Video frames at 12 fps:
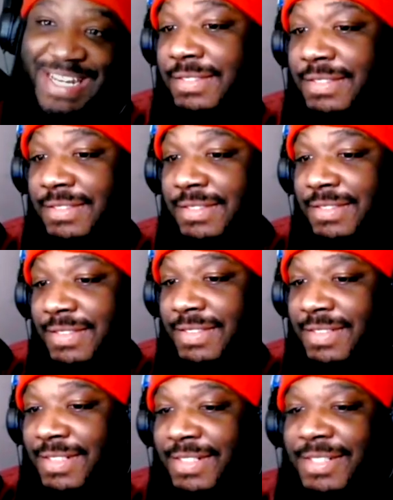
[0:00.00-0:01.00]
Um,
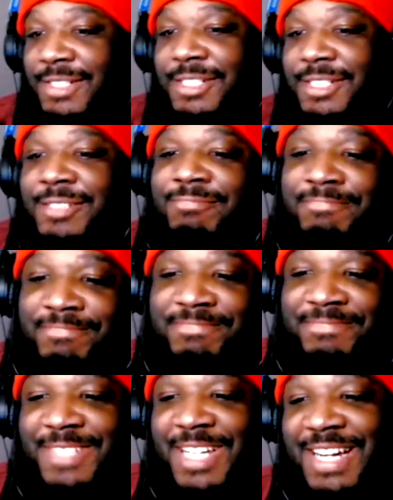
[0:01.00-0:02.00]
Jump.
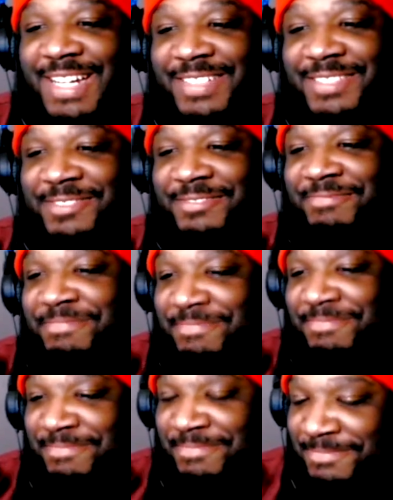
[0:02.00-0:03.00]
Your right. word
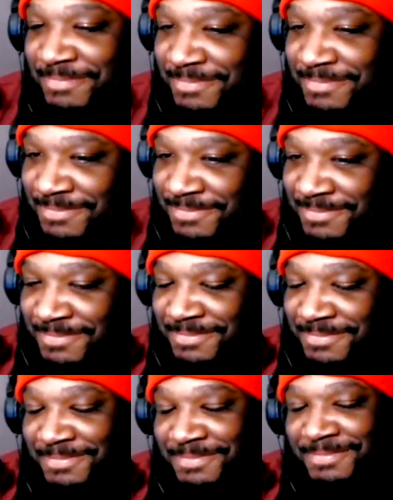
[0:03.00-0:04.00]
is.
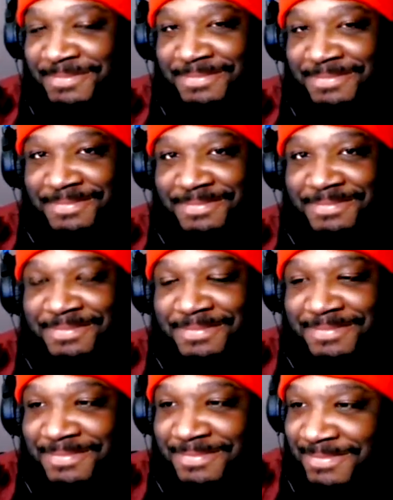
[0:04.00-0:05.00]
Mm-hmm.
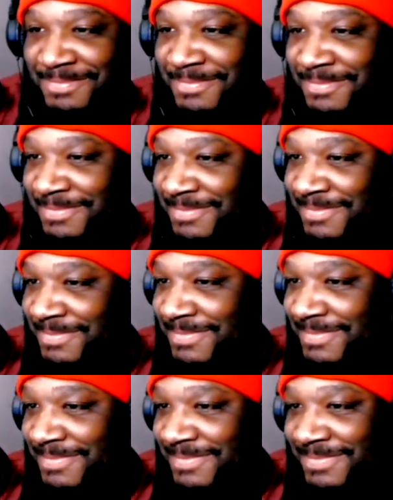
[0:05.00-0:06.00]
Molecule.
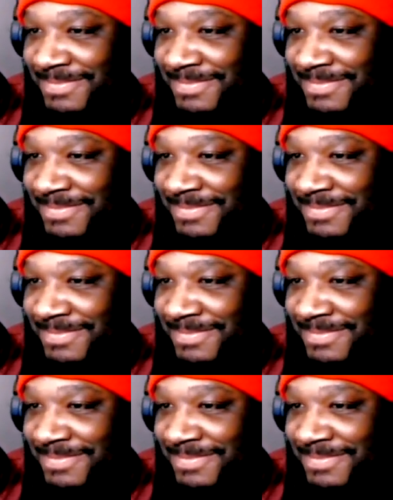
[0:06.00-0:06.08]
